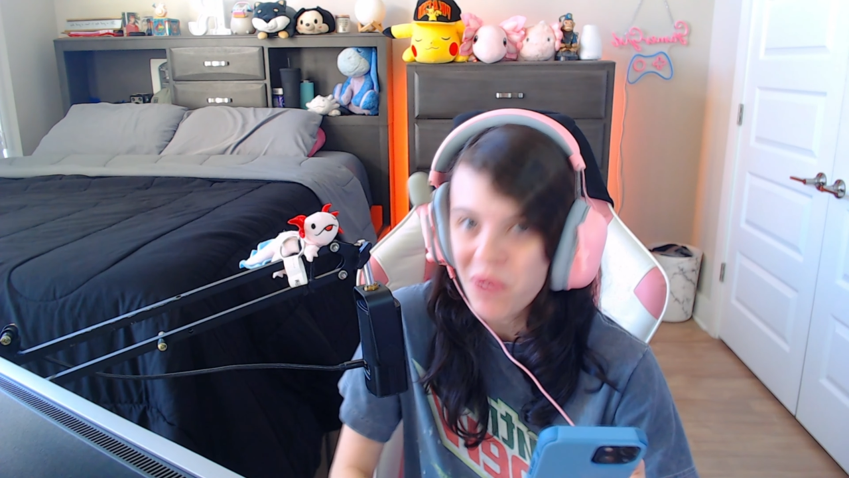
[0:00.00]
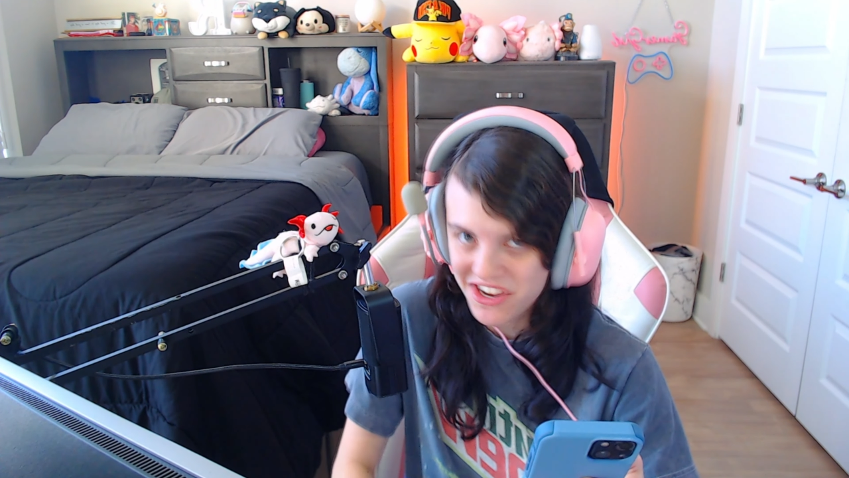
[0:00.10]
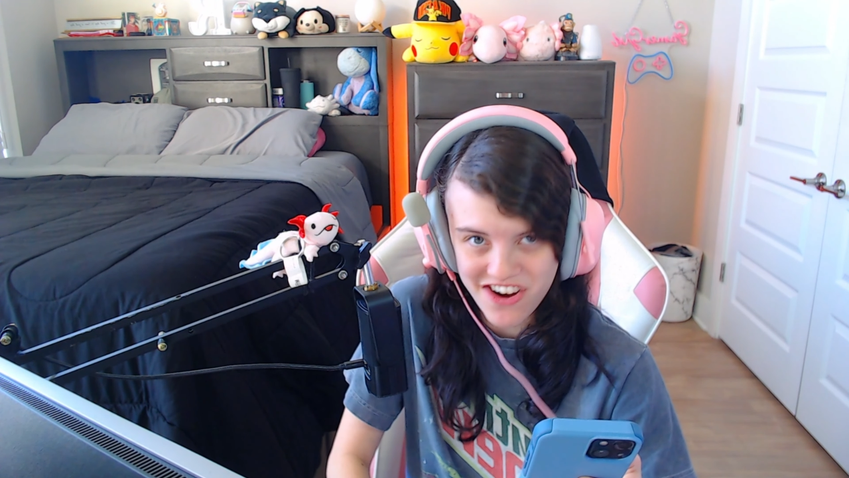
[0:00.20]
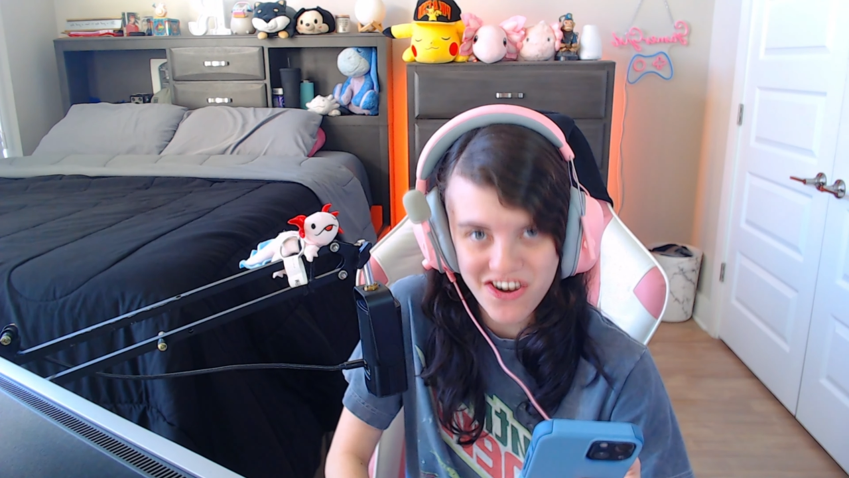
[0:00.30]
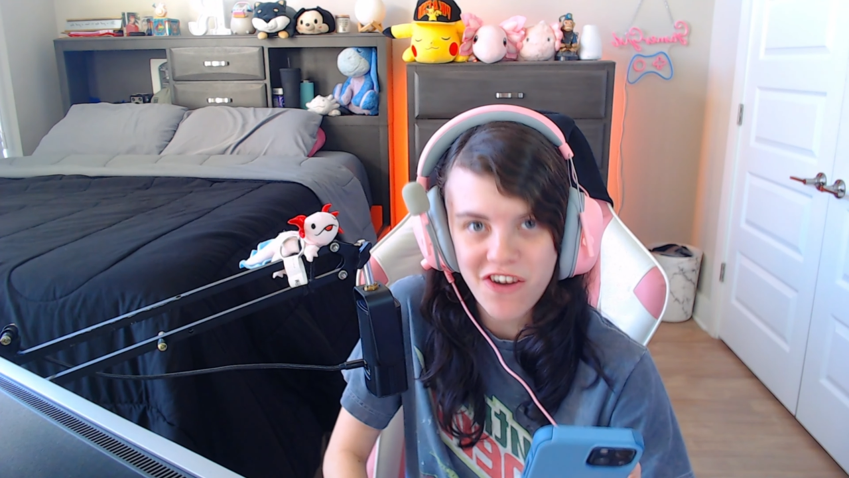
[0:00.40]
we
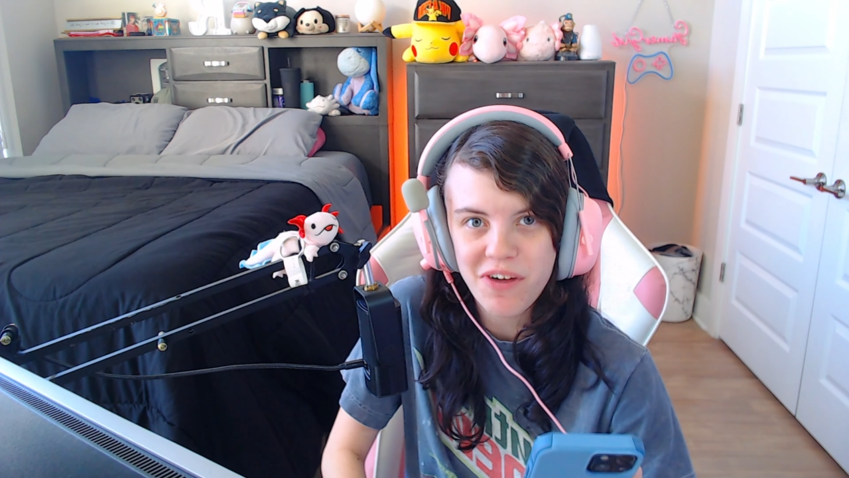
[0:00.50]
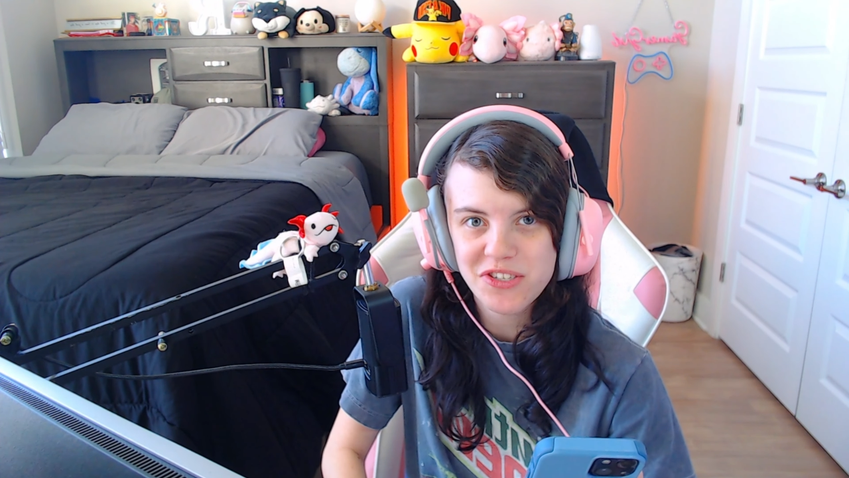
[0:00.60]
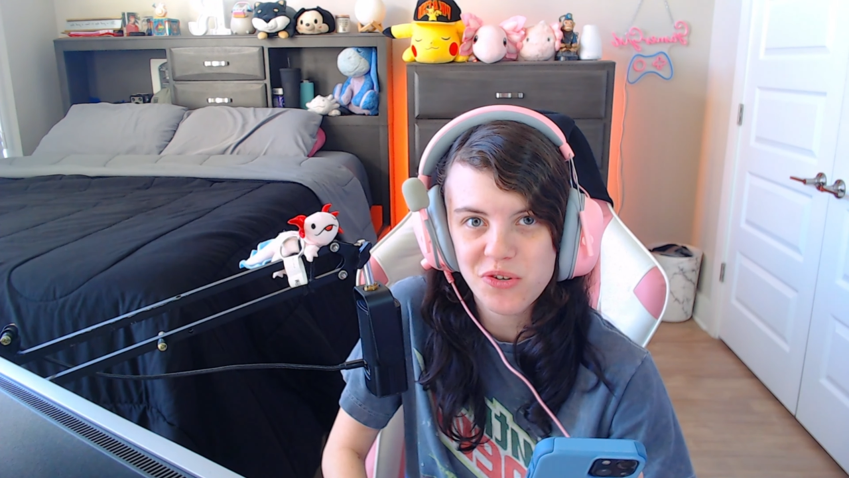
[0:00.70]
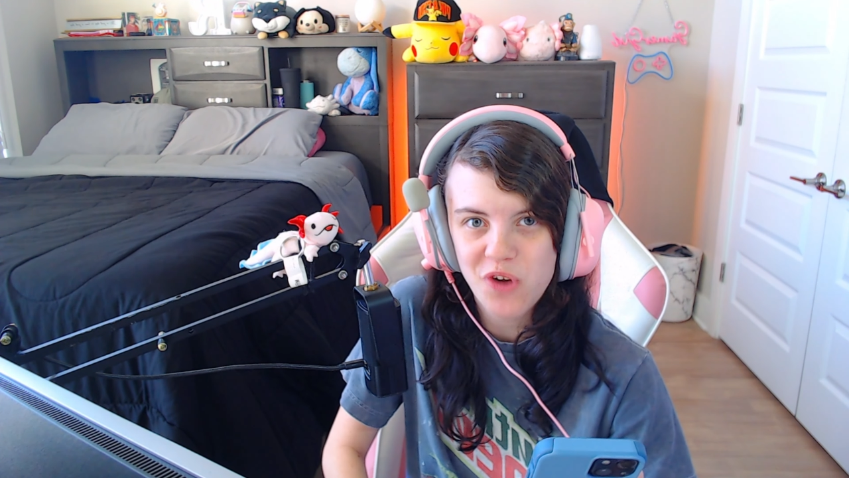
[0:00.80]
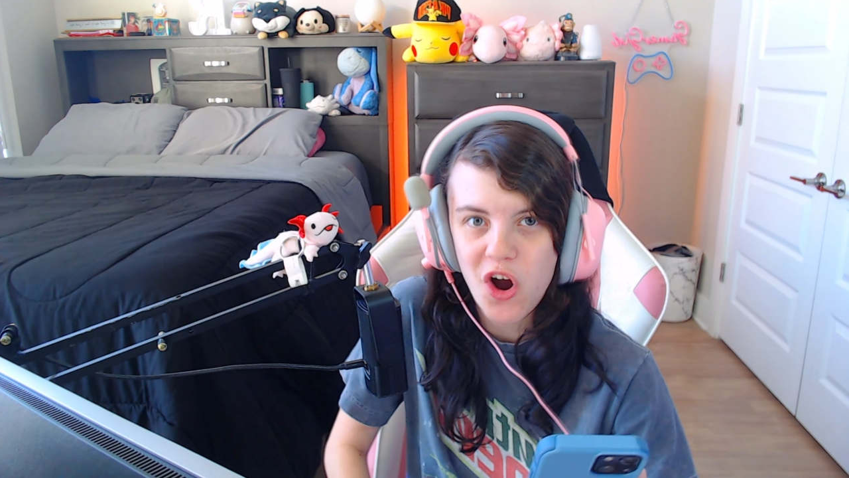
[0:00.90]
got our
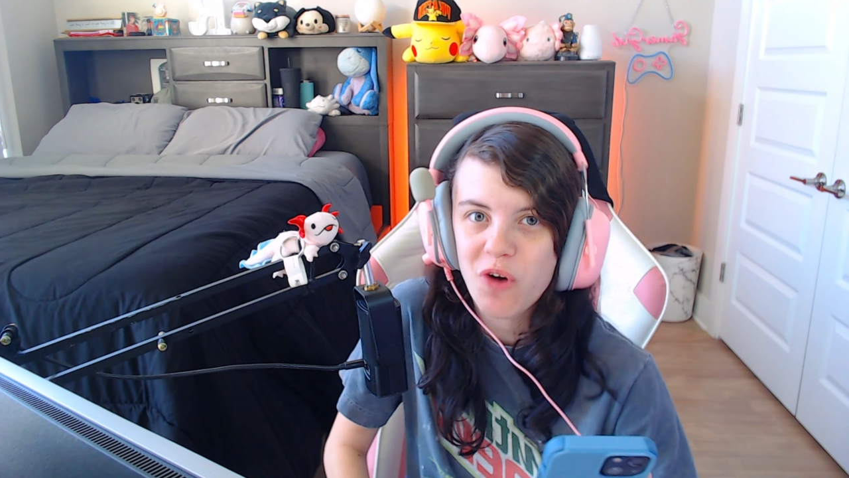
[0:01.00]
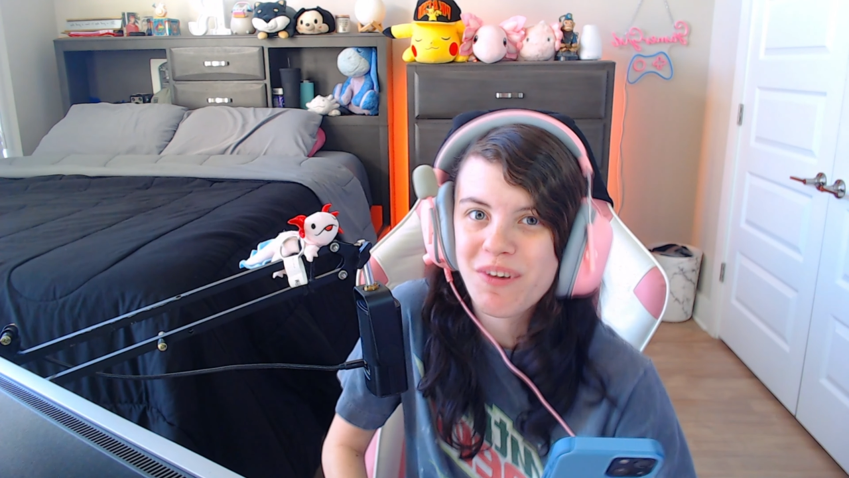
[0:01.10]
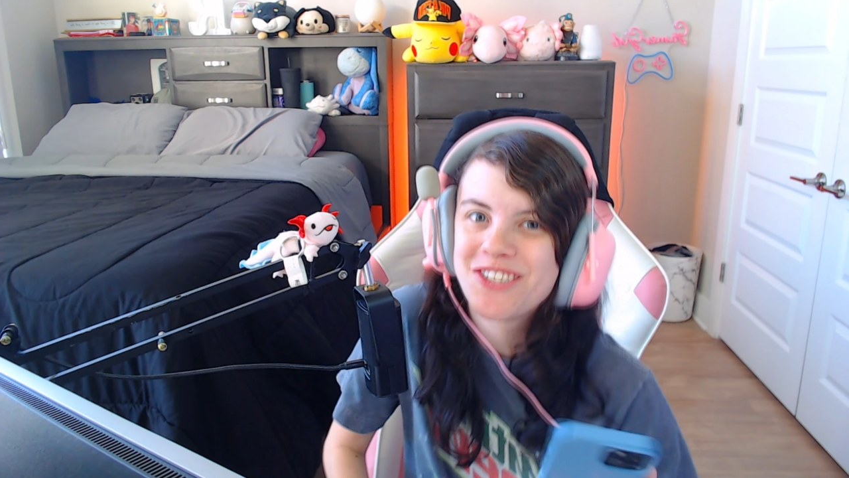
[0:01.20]
rental car,